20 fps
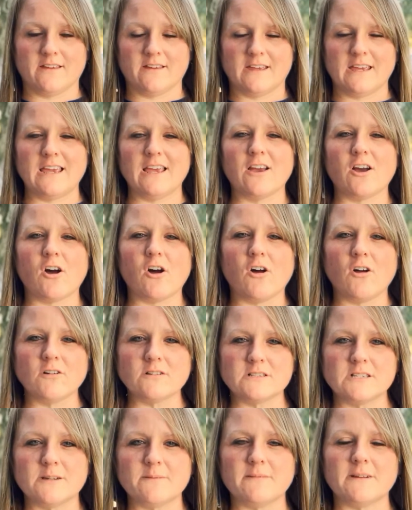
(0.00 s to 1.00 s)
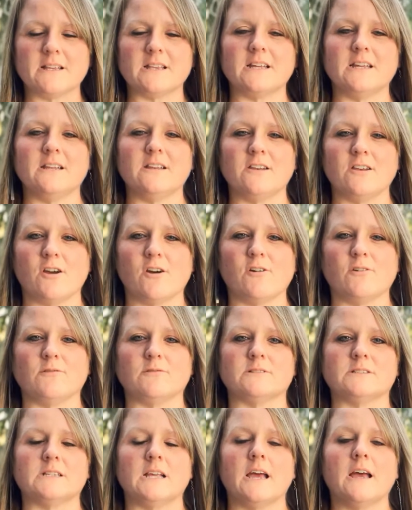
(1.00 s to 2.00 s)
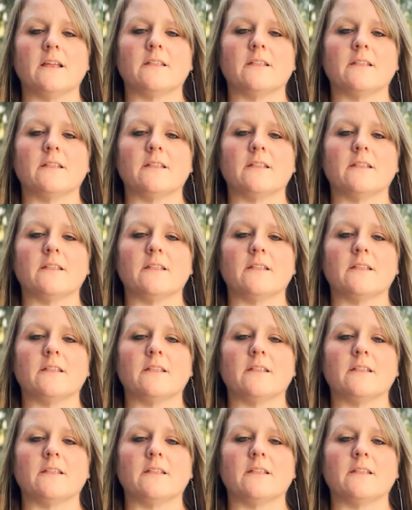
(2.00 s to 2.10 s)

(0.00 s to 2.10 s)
He ultimately knows